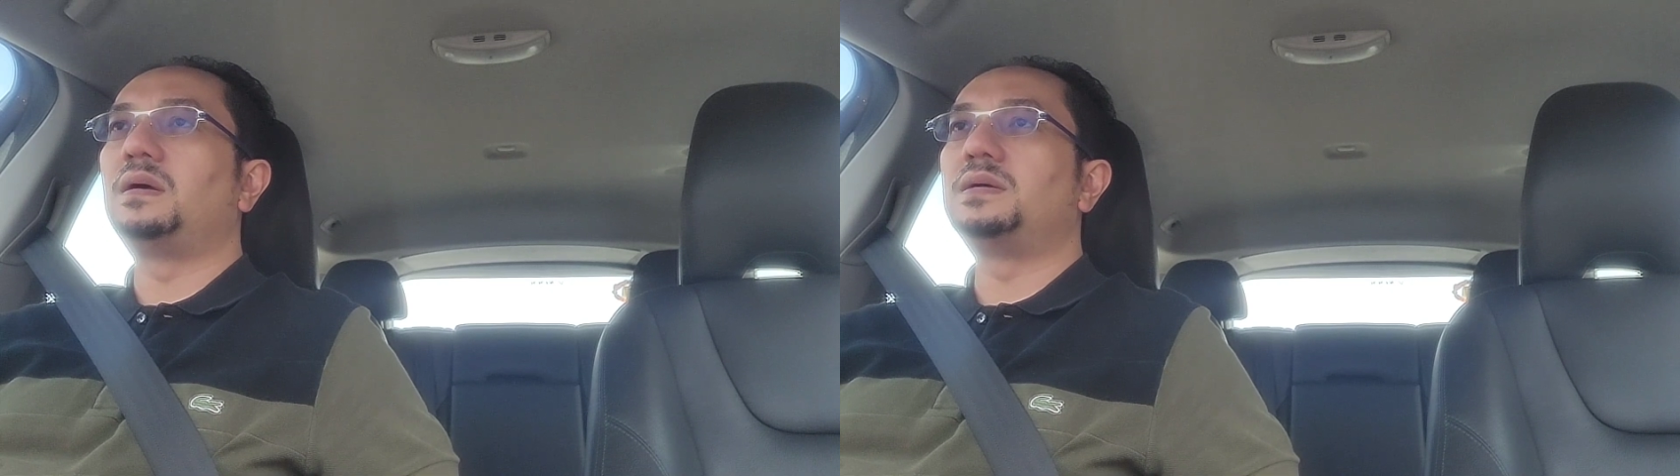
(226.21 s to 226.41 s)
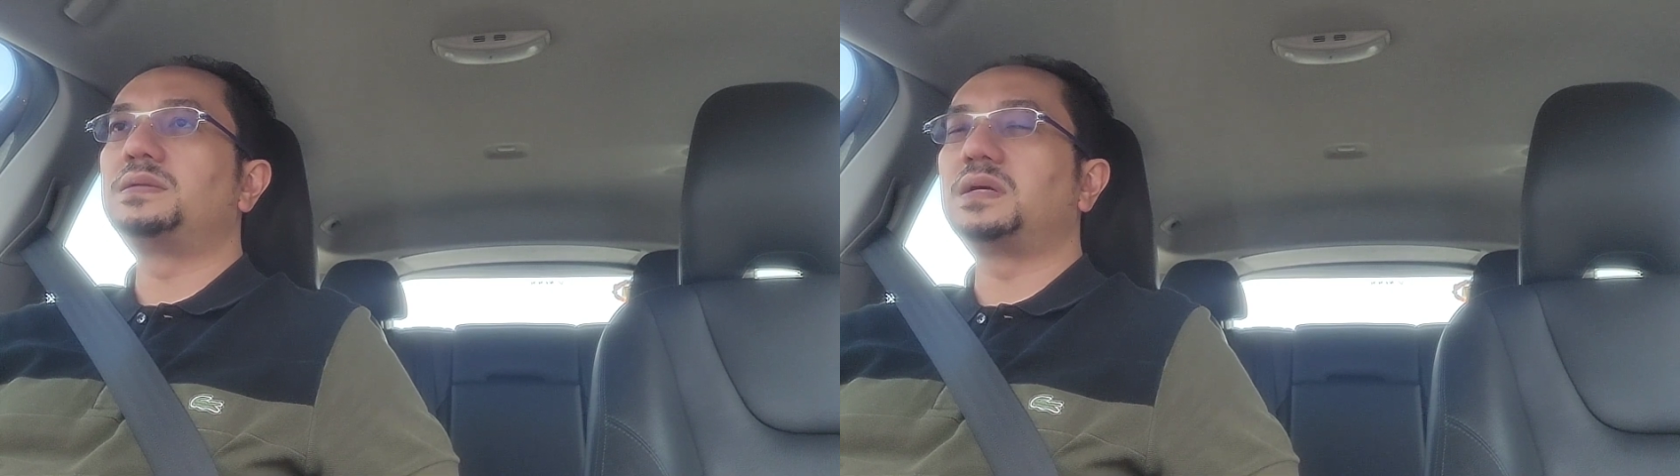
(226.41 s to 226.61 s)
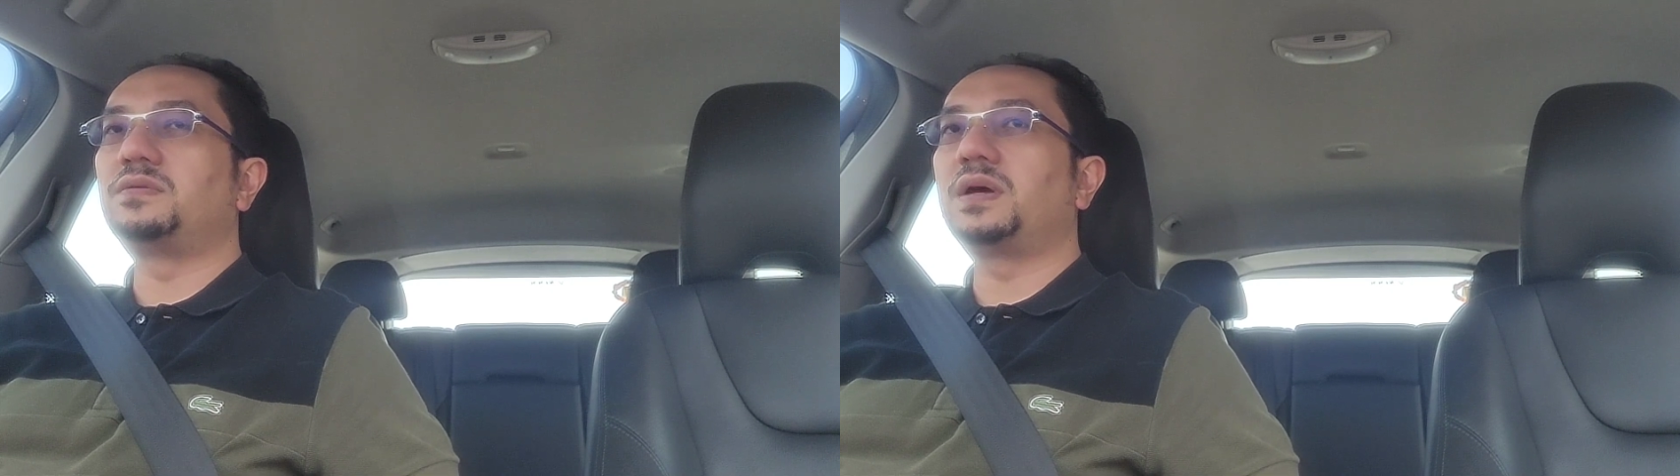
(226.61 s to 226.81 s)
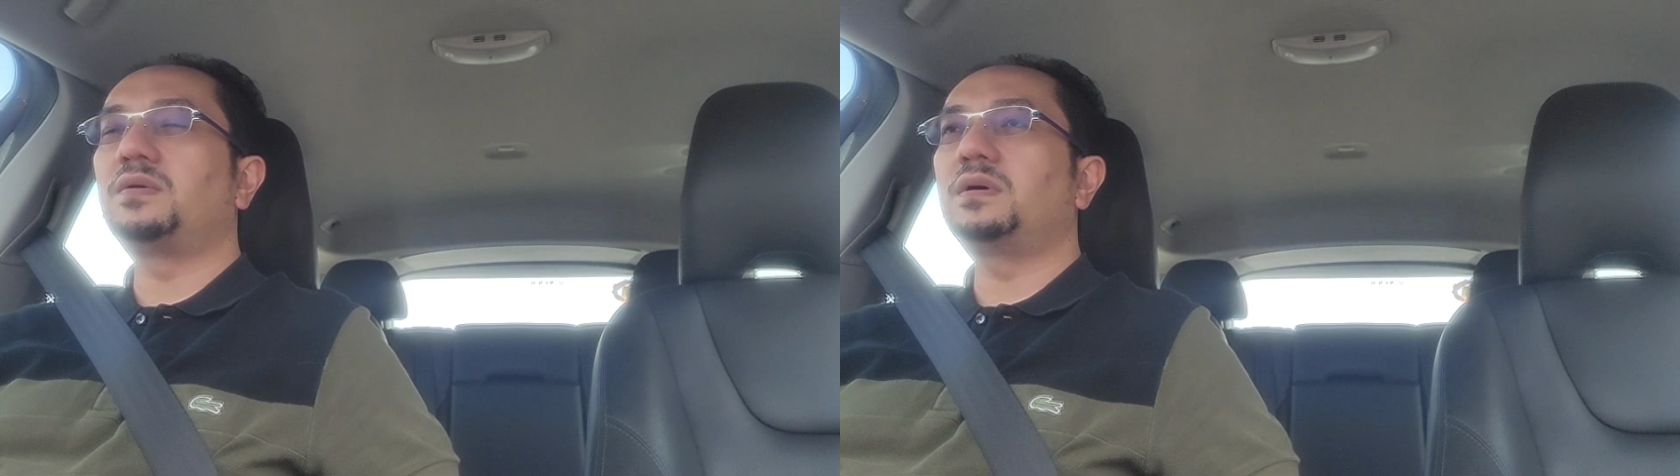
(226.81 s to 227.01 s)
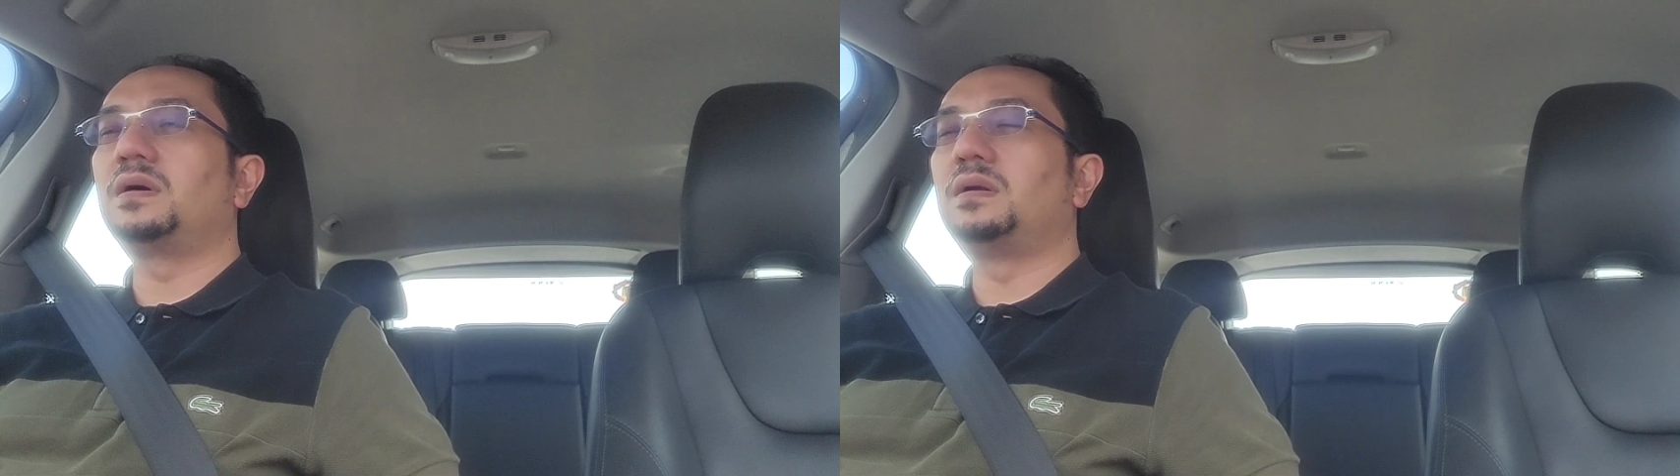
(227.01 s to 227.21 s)
steering,
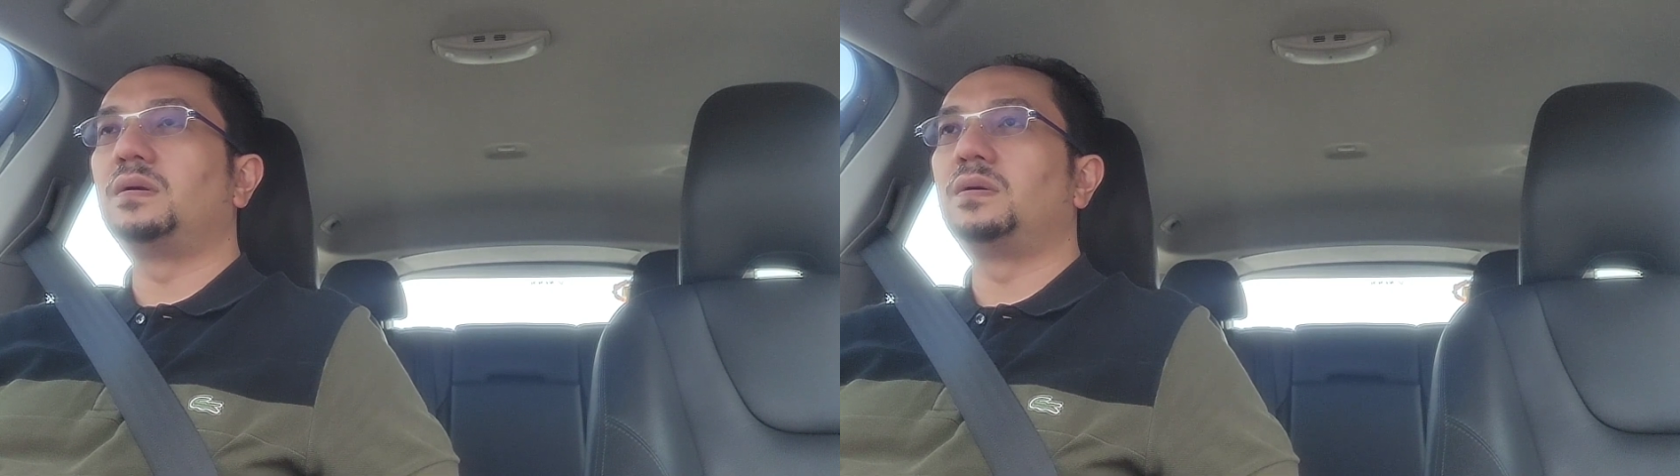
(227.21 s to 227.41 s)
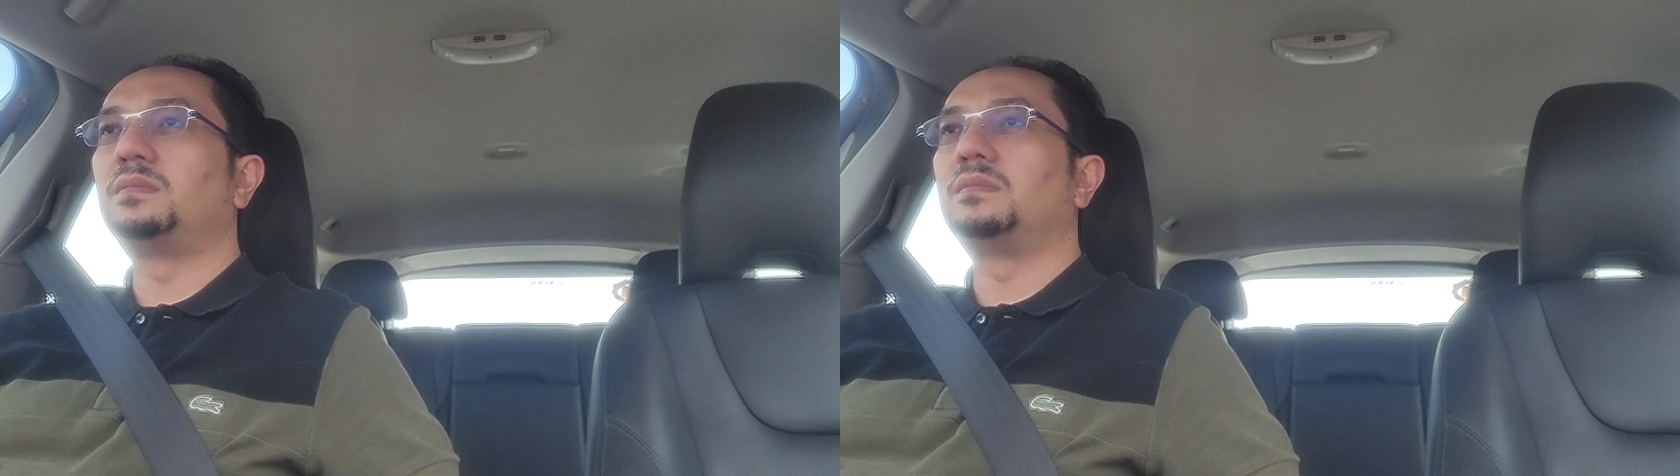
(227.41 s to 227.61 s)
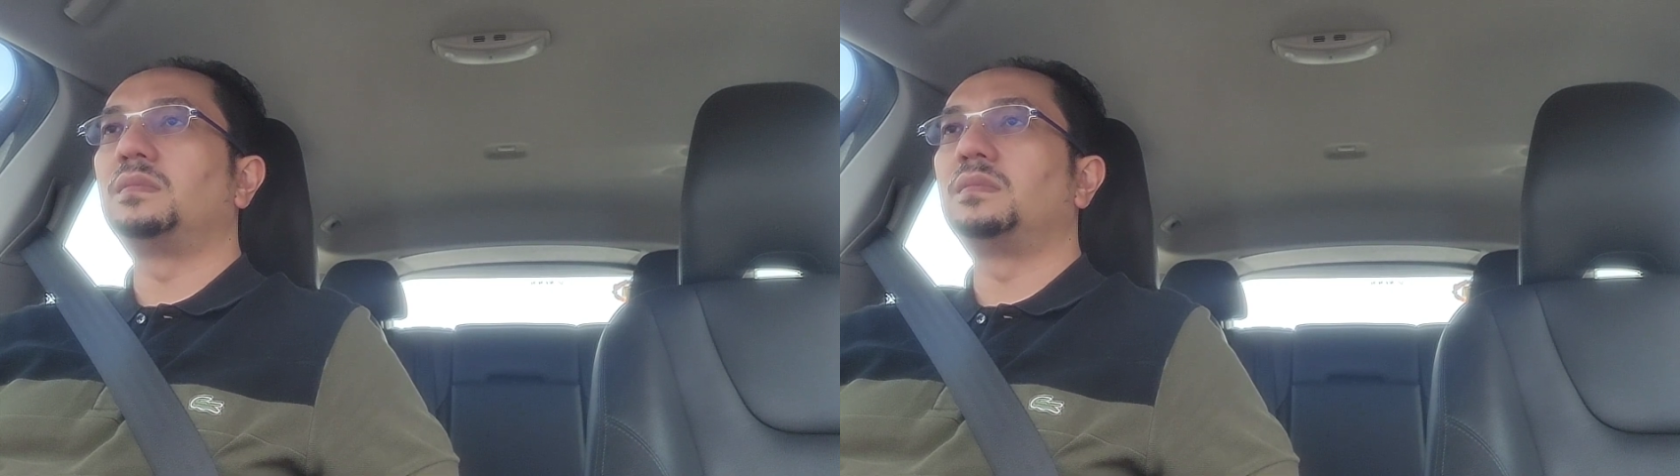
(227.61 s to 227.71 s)
not